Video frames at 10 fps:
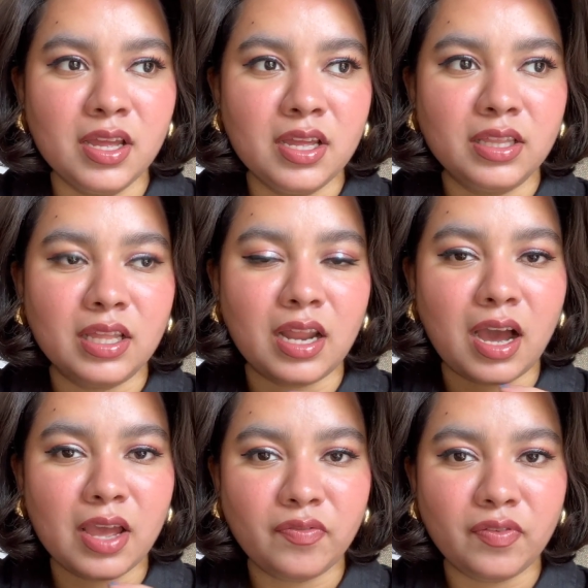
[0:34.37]
that
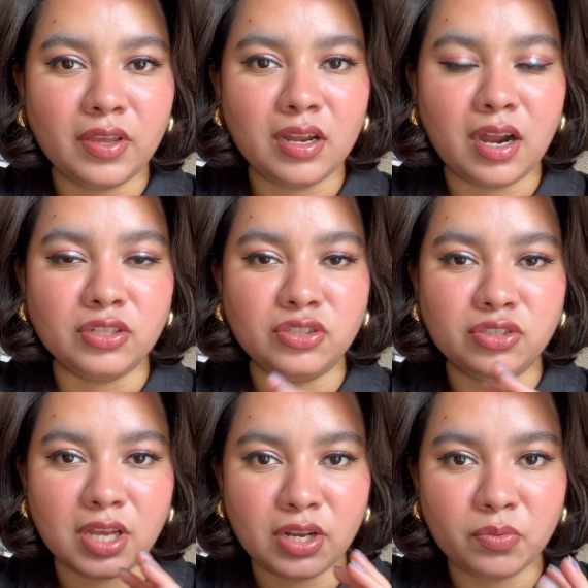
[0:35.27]
I feel are
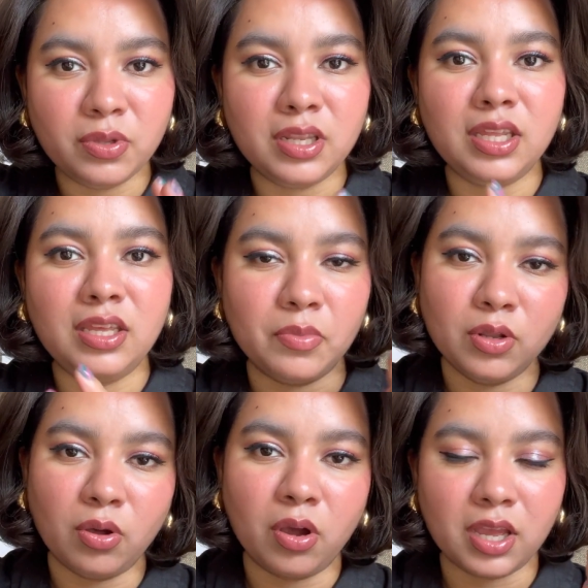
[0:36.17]
genuinely
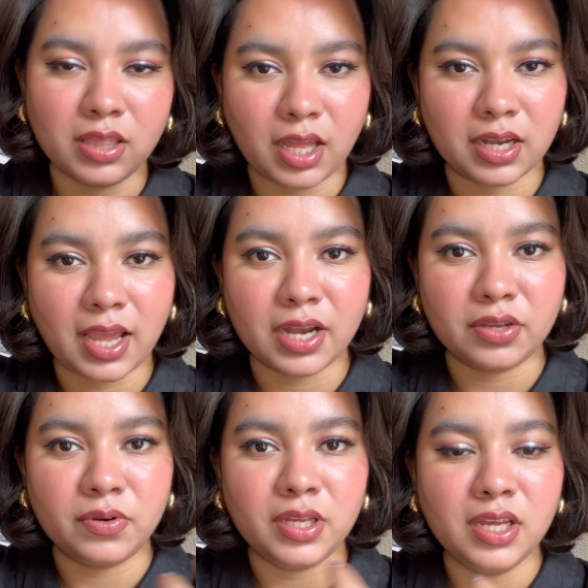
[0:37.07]
belong in that
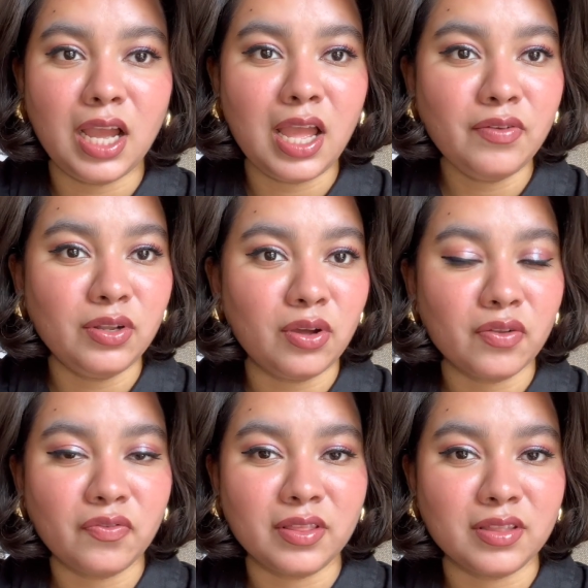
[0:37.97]
category. I have a lot of
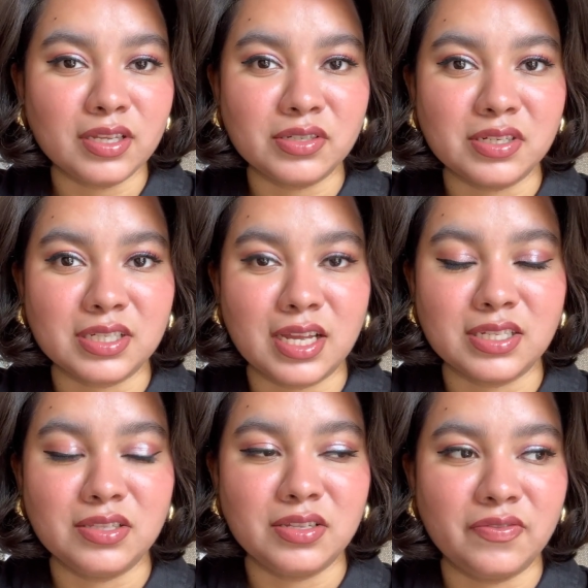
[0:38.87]
fun things to discuss in this